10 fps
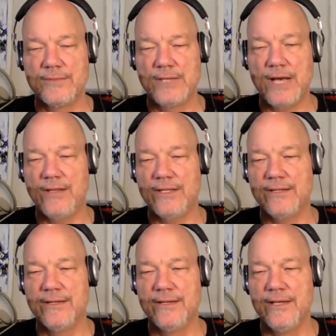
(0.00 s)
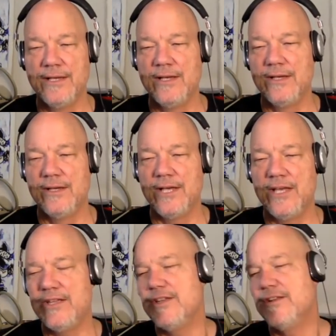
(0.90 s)
Holland,
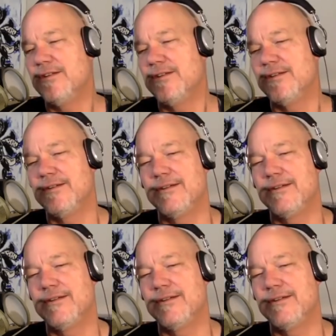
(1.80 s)
Amsterdam. But